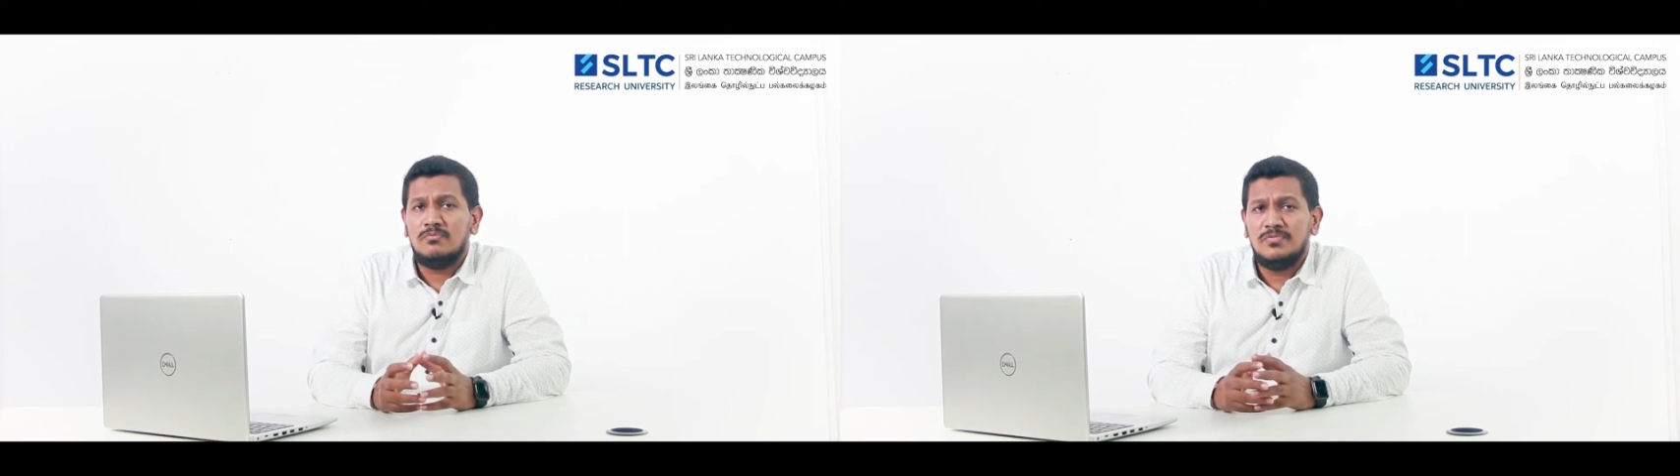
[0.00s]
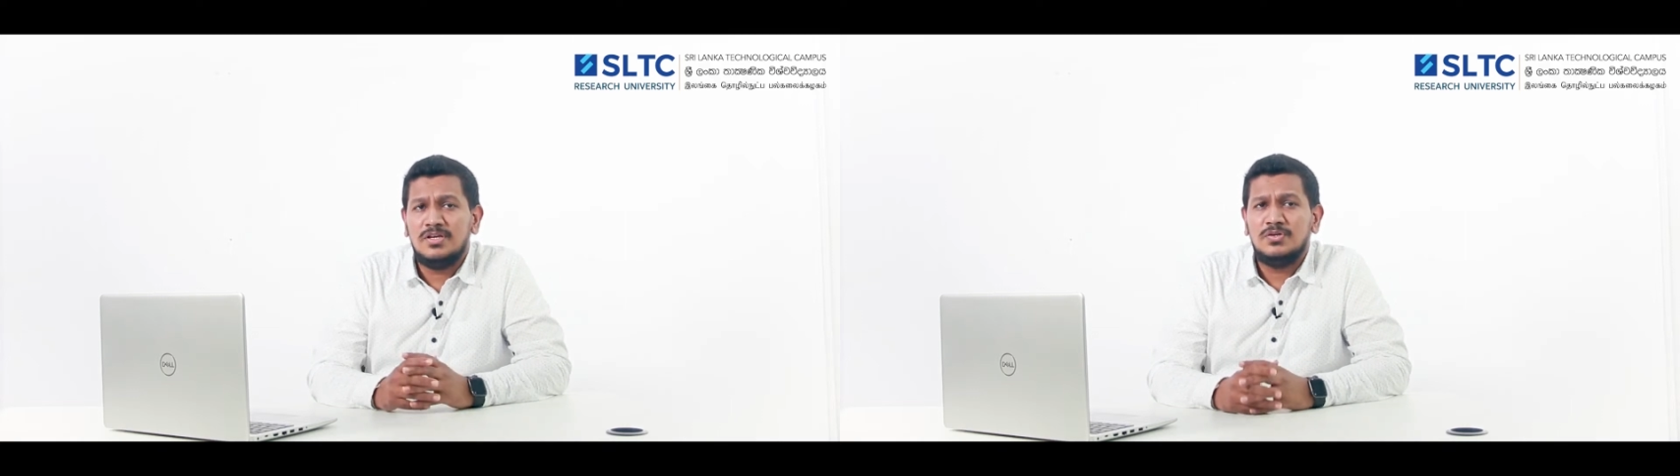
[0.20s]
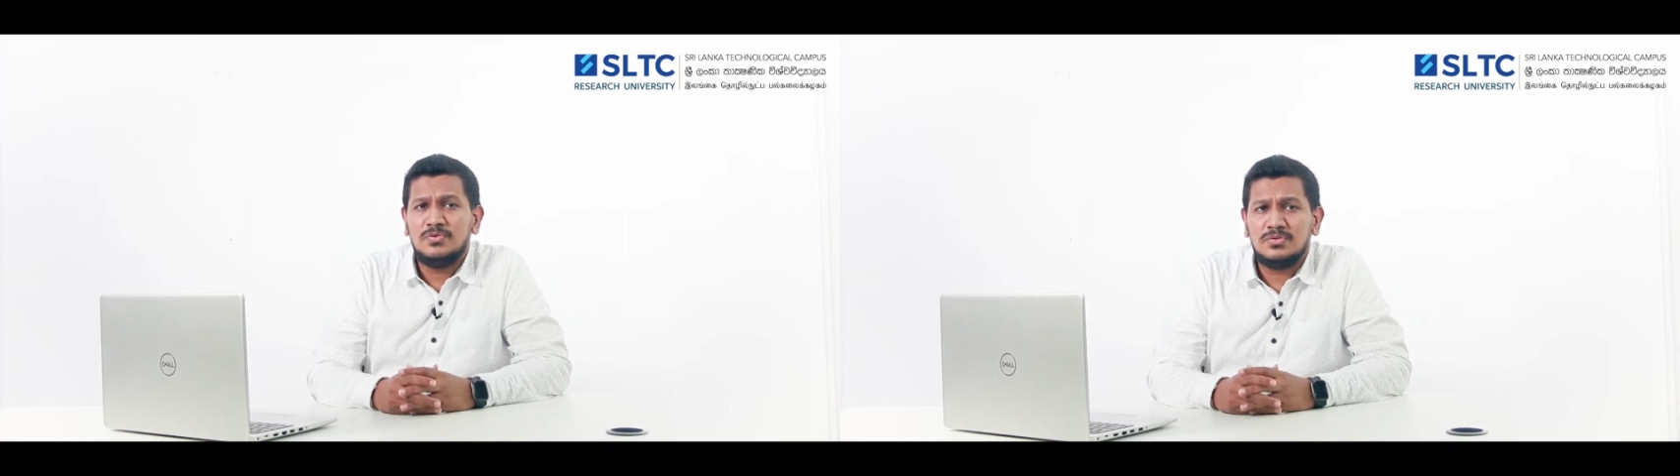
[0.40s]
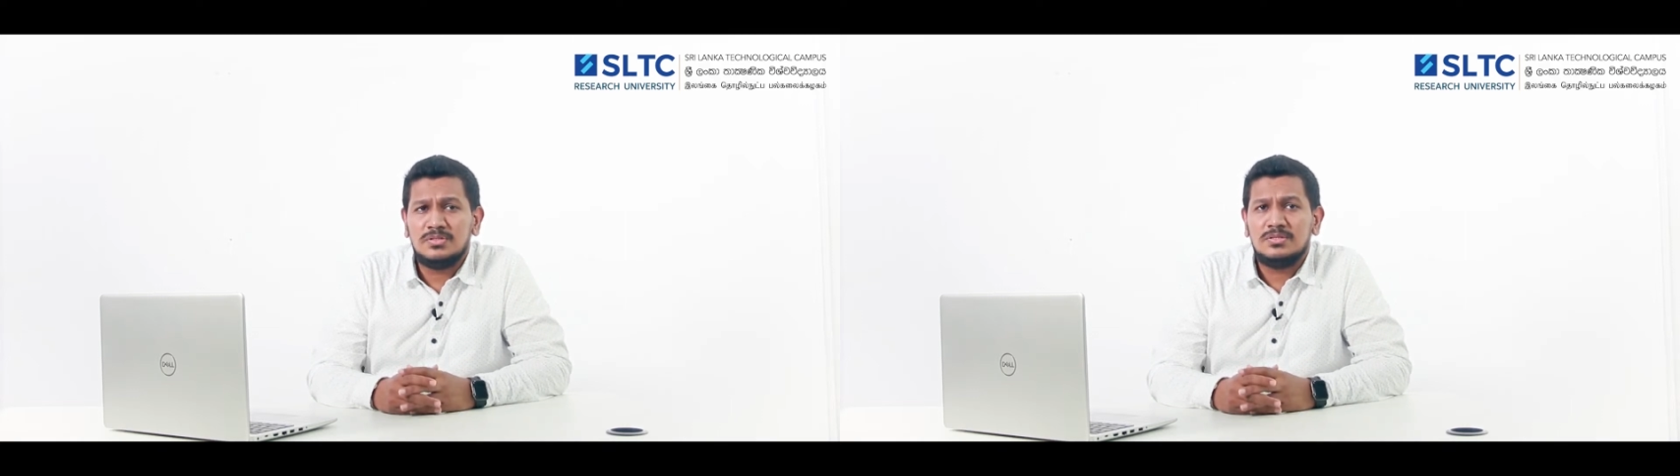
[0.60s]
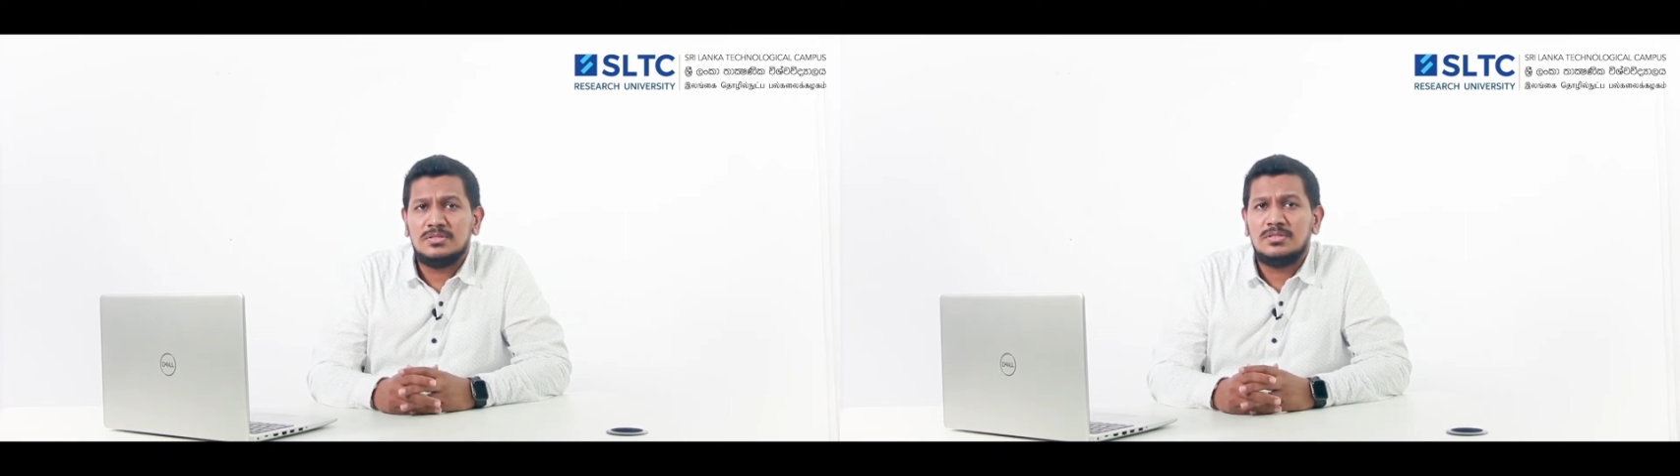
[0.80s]
we
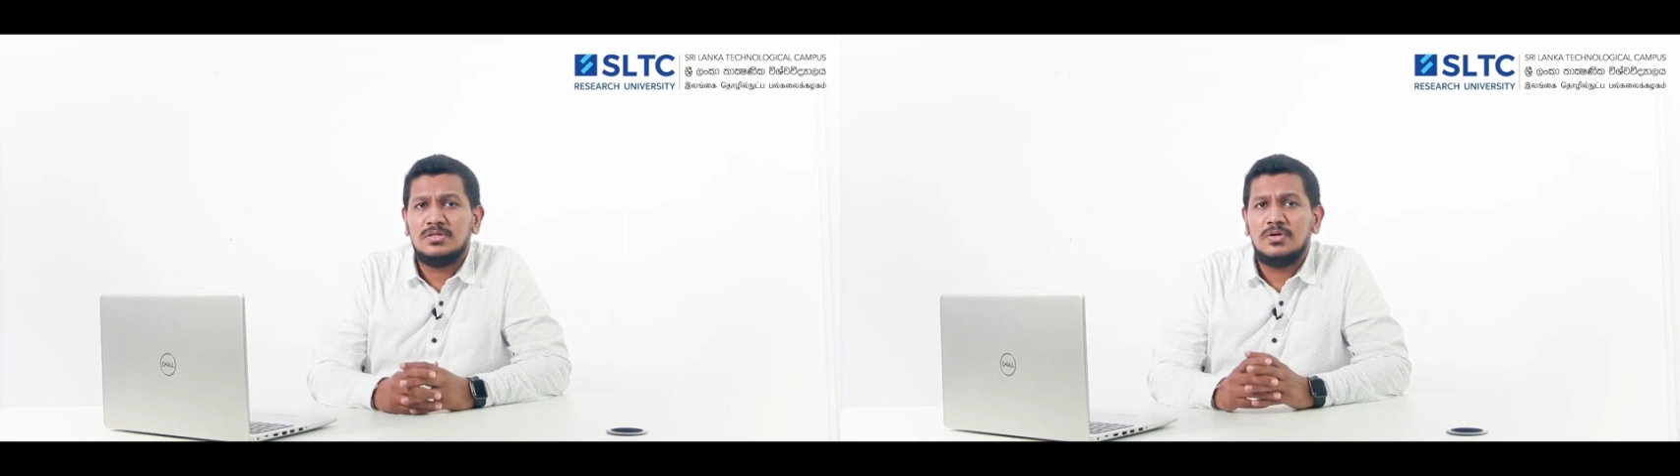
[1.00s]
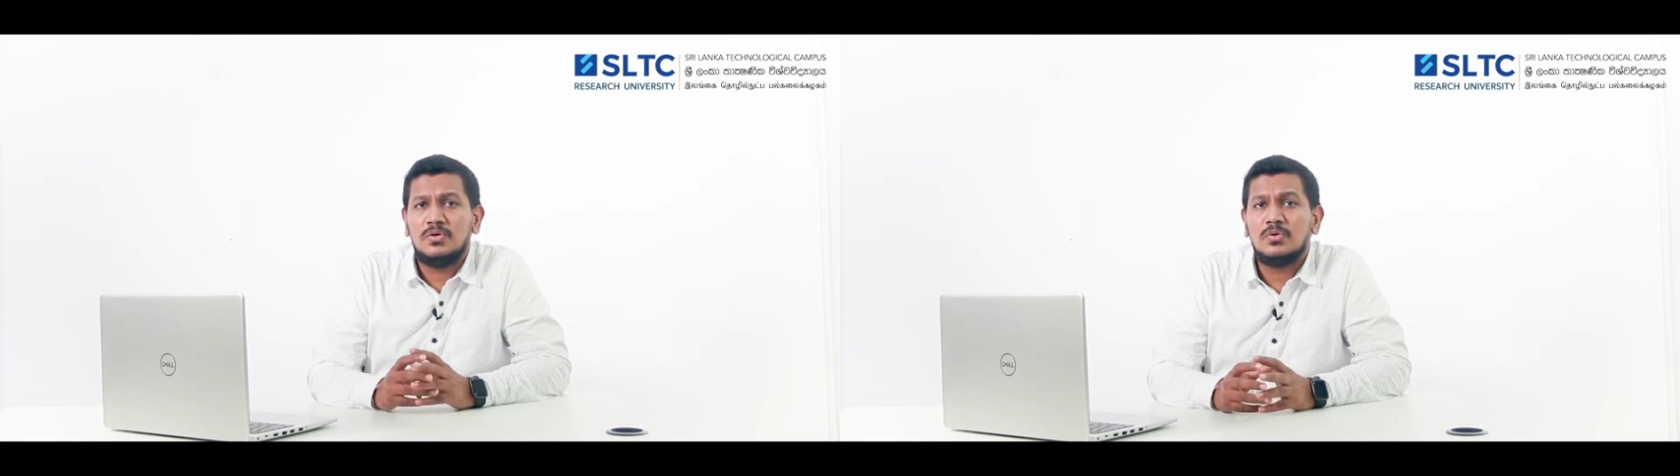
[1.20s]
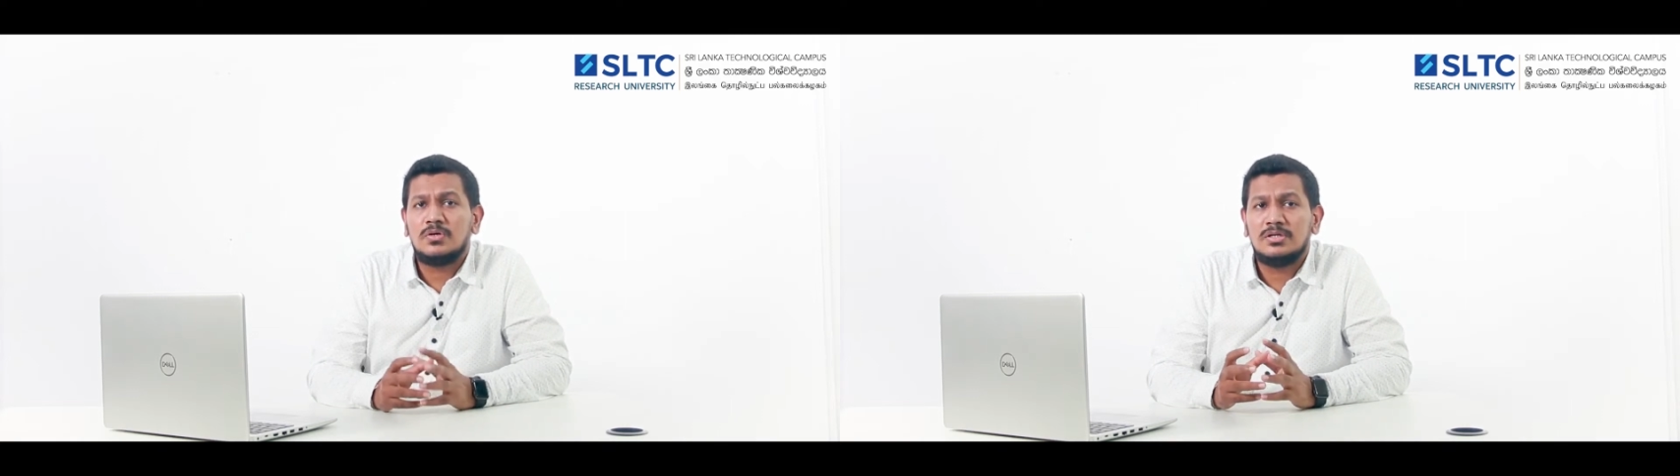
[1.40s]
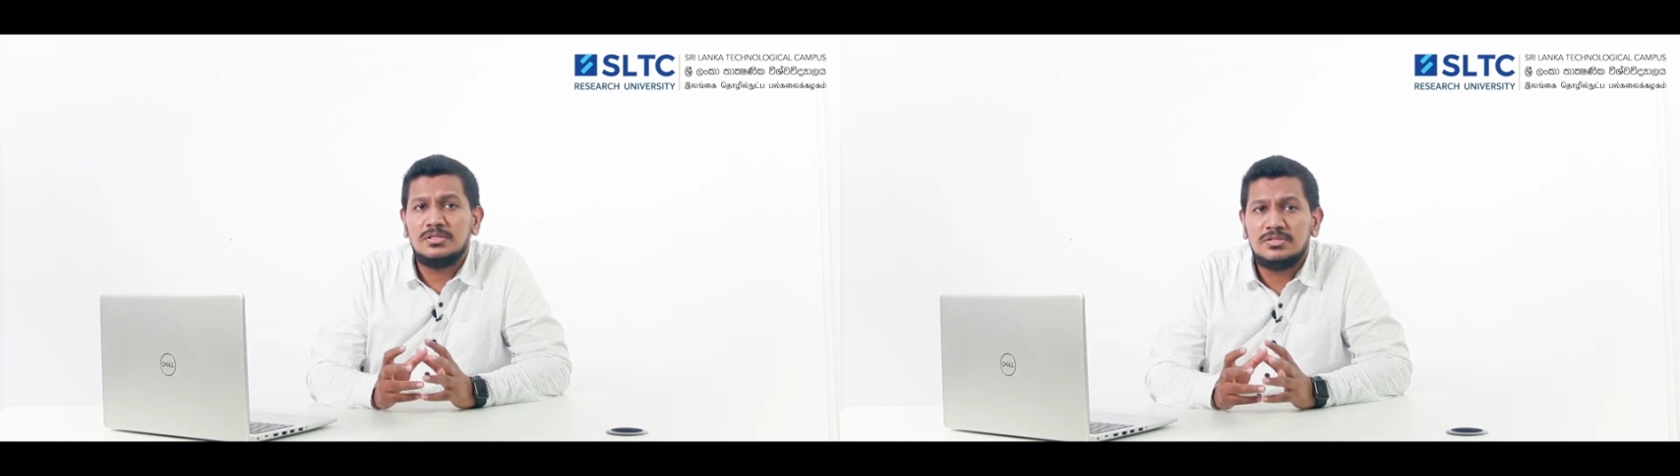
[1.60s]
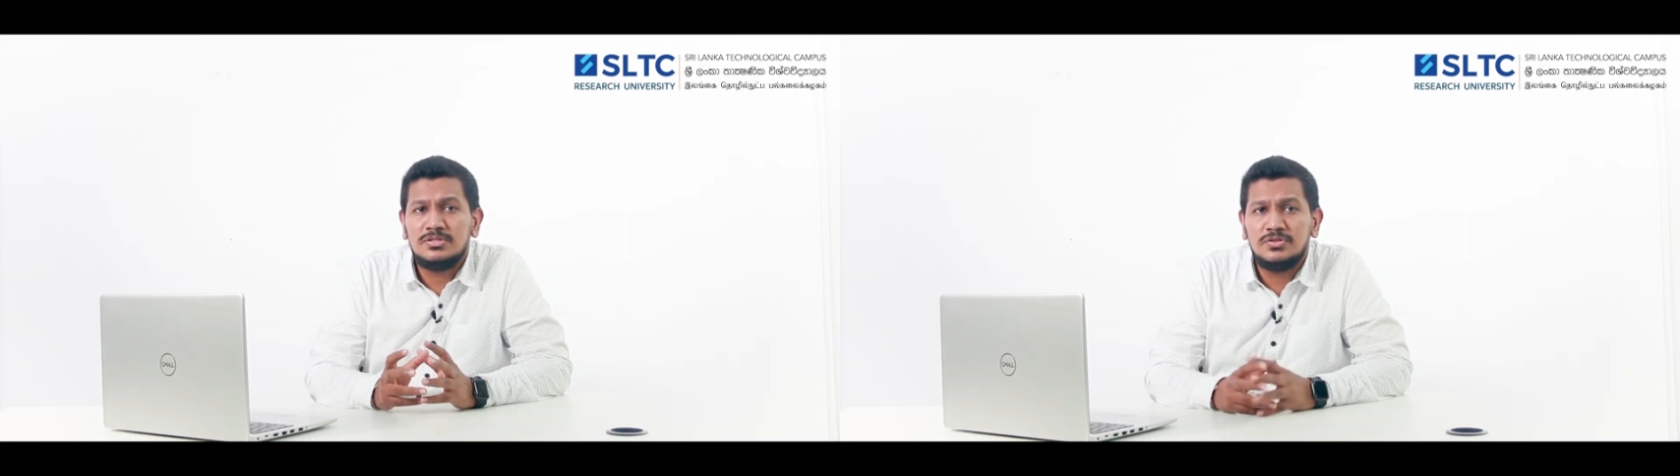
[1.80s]
use or
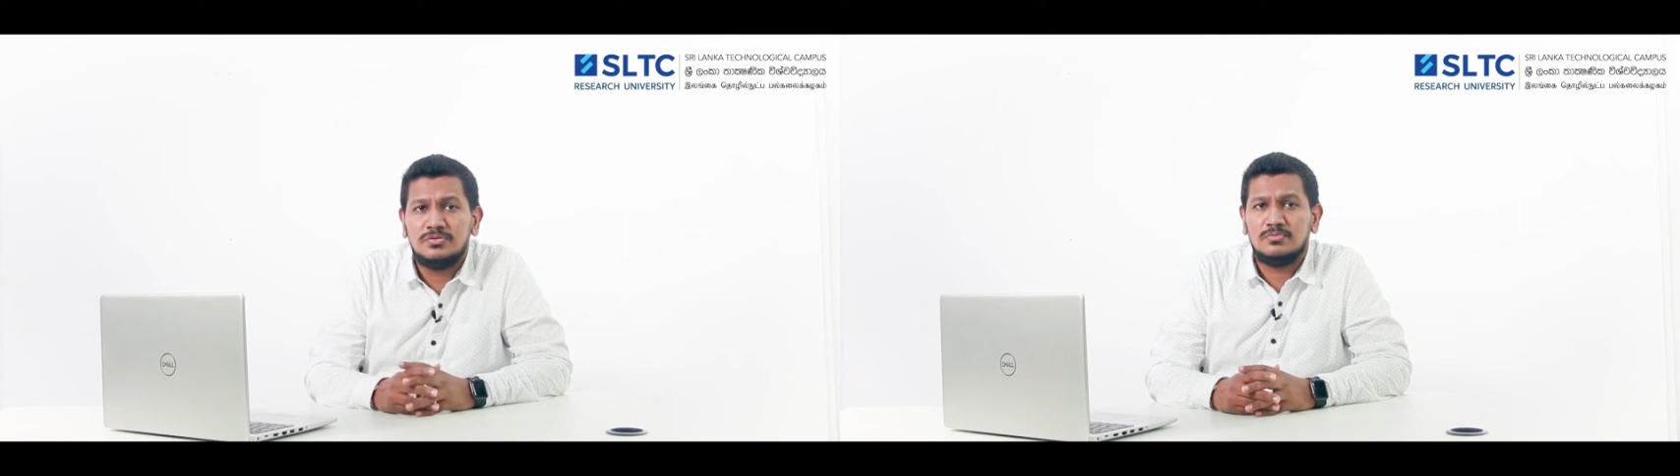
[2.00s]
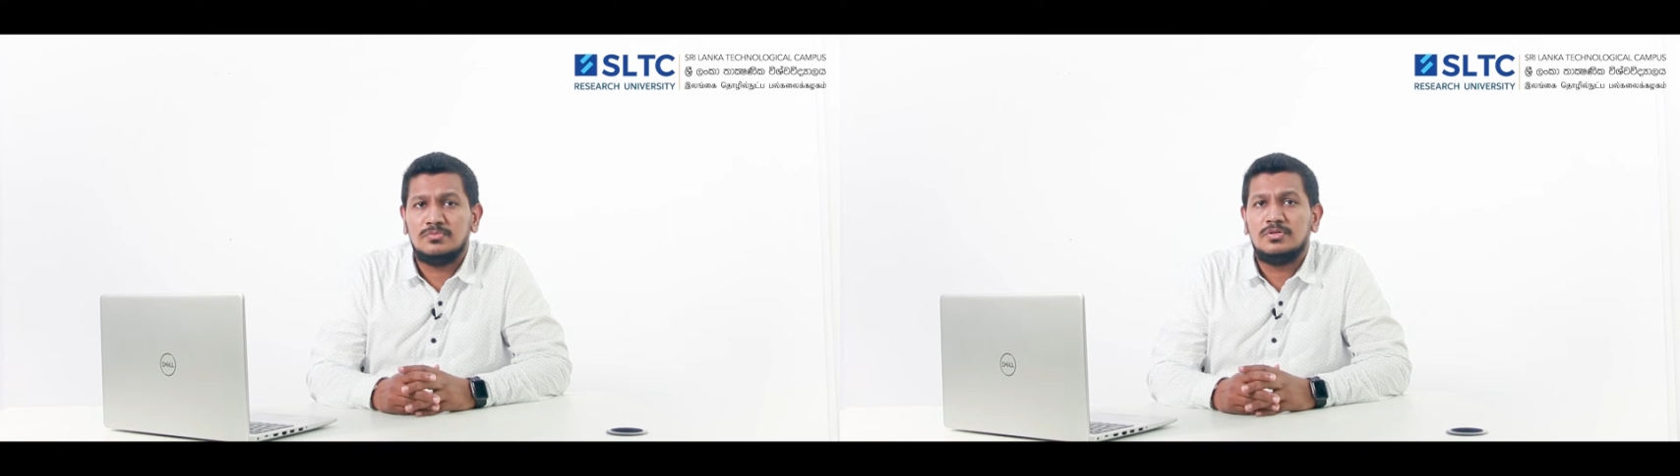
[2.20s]
consume